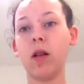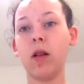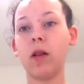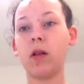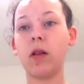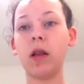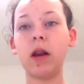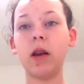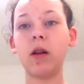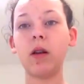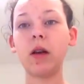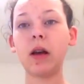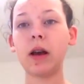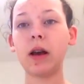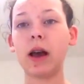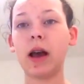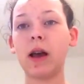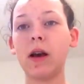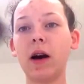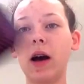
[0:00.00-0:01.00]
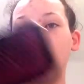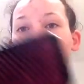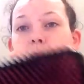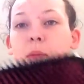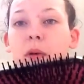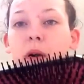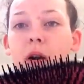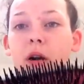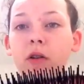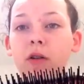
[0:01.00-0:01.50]
Then you can get your
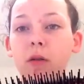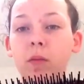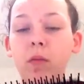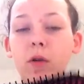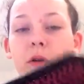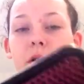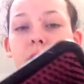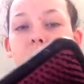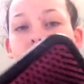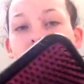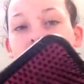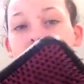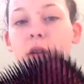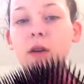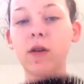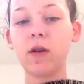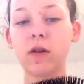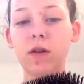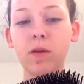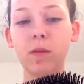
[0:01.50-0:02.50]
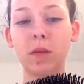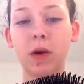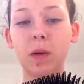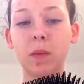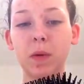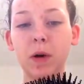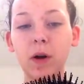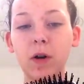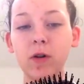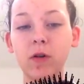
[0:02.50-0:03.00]
hairbrush. I'm not going to use my
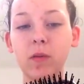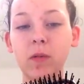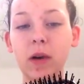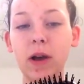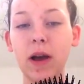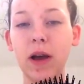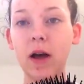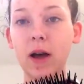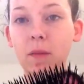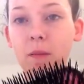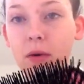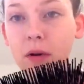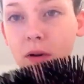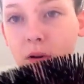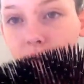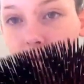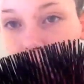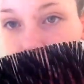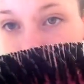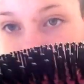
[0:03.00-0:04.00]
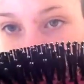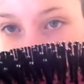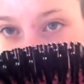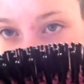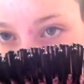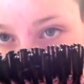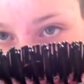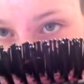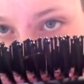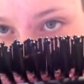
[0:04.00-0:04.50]
brush on my hair because it's
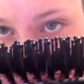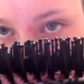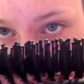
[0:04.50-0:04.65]
got like